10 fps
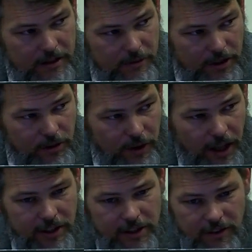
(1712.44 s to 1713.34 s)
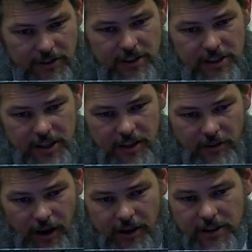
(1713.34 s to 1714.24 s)
What the
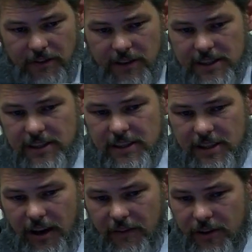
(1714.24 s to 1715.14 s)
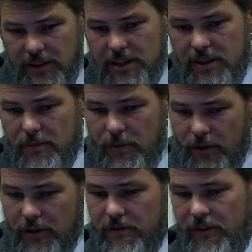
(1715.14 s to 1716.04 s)
relativists discovered is the
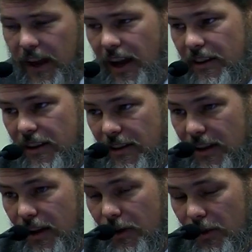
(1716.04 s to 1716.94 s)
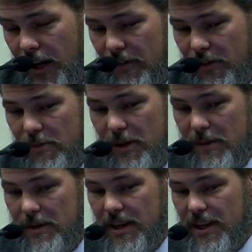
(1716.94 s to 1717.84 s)
important fact that whatever
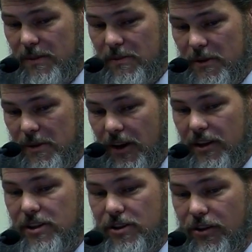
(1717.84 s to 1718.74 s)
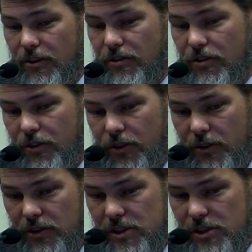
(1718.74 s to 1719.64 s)
may be hymned about eternal
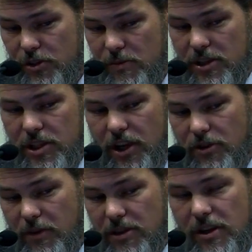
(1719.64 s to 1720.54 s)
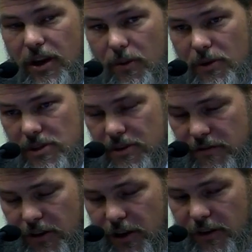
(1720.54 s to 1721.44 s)
truths, human judgments always
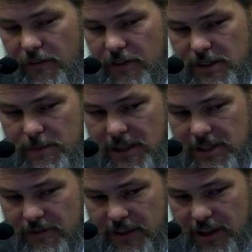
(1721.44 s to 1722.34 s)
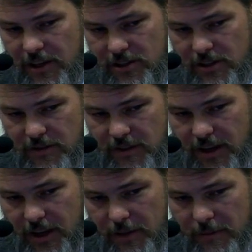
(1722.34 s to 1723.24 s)
involve a specification of
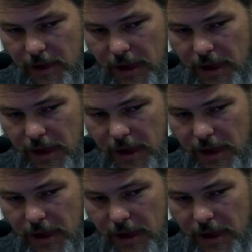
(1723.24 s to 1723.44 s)
time.